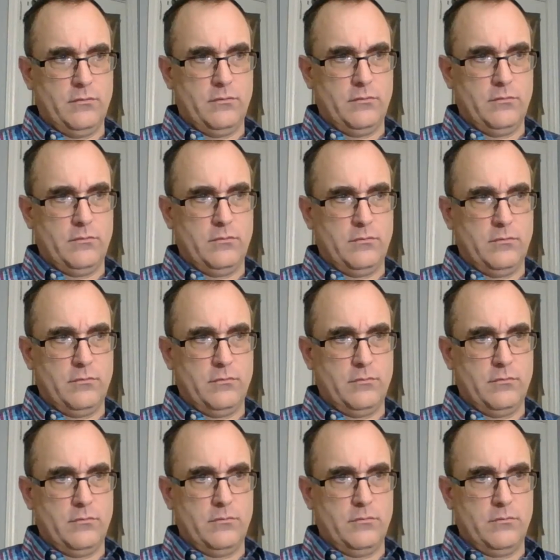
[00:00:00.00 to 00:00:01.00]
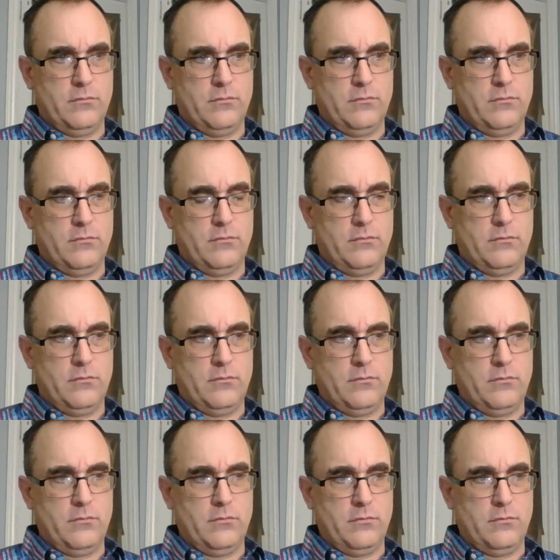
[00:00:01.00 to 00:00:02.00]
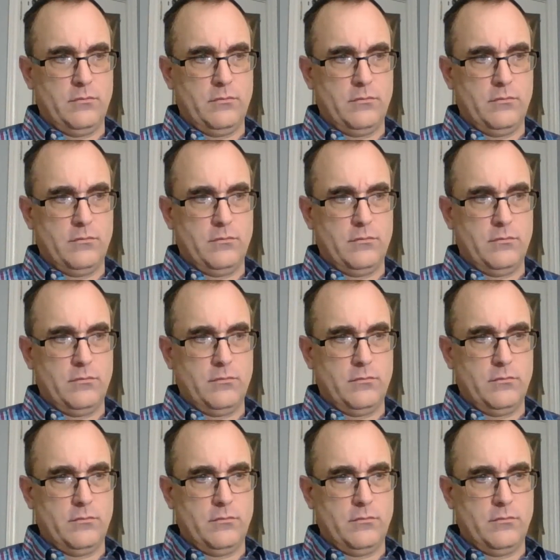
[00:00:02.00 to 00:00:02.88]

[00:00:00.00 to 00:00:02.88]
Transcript: (no one is talking)